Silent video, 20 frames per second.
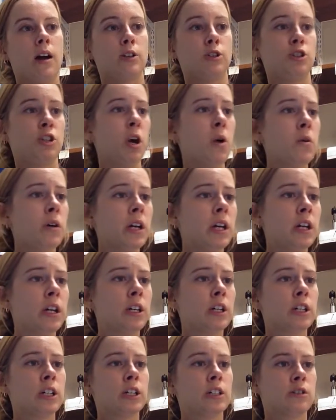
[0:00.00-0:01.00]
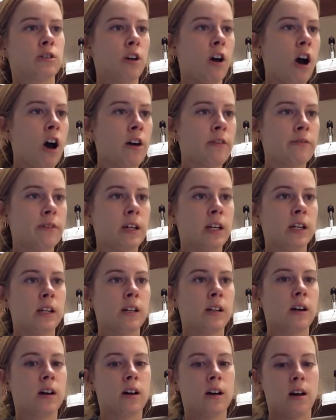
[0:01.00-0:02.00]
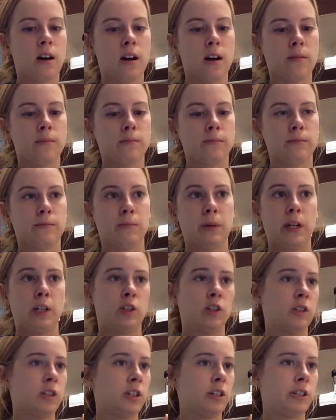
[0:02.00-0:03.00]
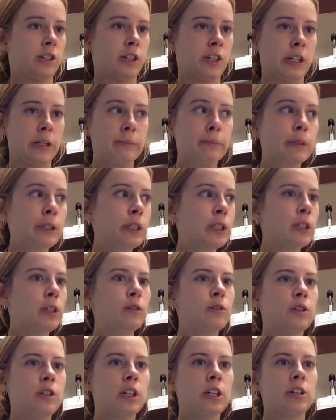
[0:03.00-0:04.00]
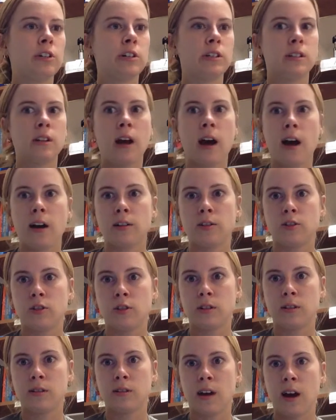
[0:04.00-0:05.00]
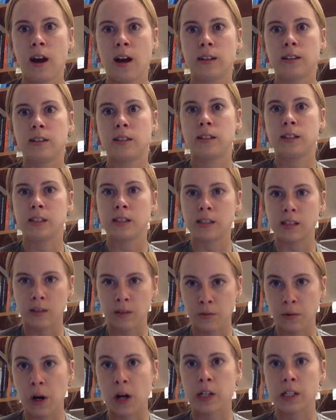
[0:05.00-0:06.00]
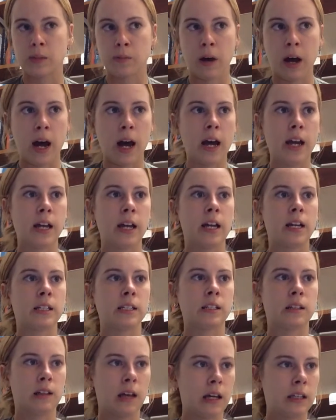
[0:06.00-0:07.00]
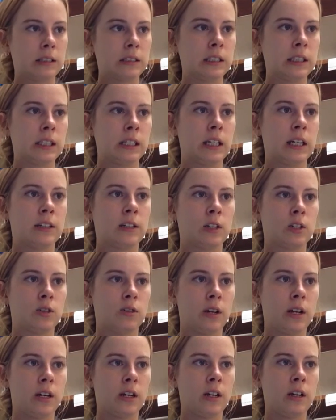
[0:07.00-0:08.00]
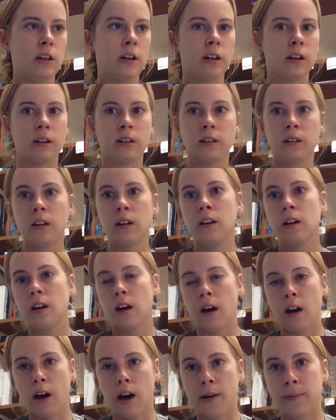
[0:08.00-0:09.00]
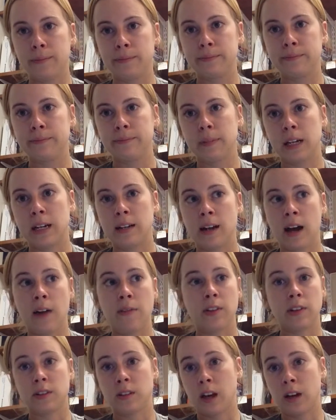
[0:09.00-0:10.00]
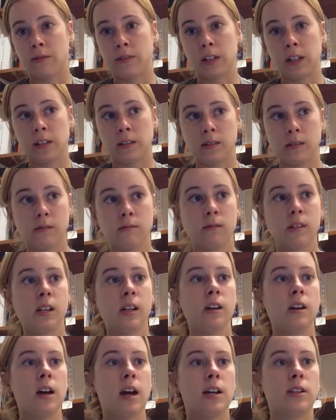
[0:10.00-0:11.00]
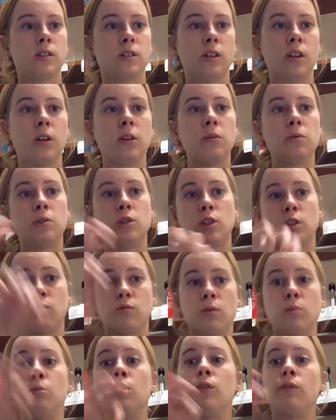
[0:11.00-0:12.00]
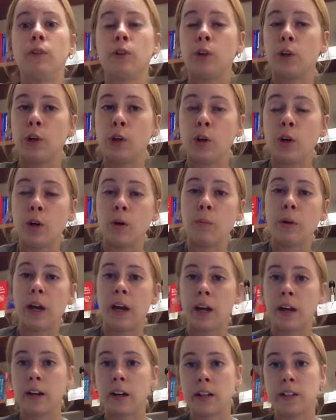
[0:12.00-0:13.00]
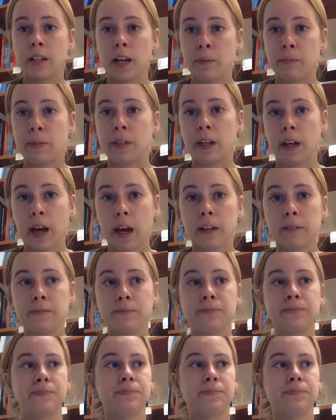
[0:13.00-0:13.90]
Choking occurs, coughing, patient starts turning blue, decreased oxygen sats, it is in the wrong spot, it is likely in the trachea and not in the esophagus. And so you would just remove the tube and attempt again.